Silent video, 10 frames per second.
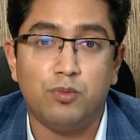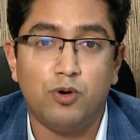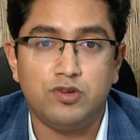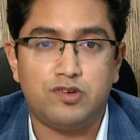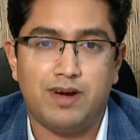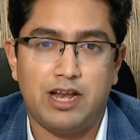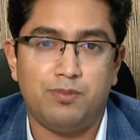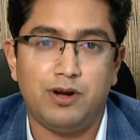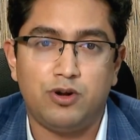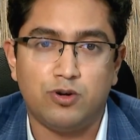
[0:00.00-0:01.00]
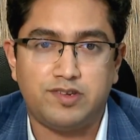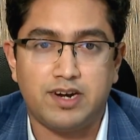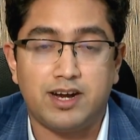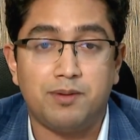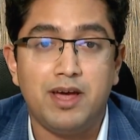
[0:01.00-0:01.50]
most valuable drone
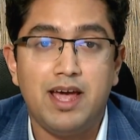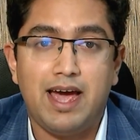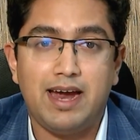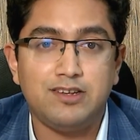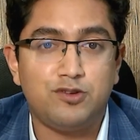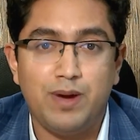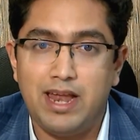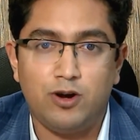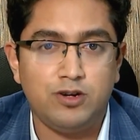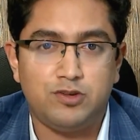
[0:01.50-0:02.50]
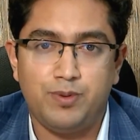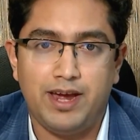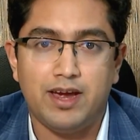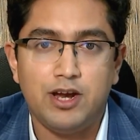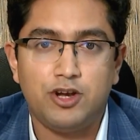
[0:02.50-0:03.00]
startup and is well on its way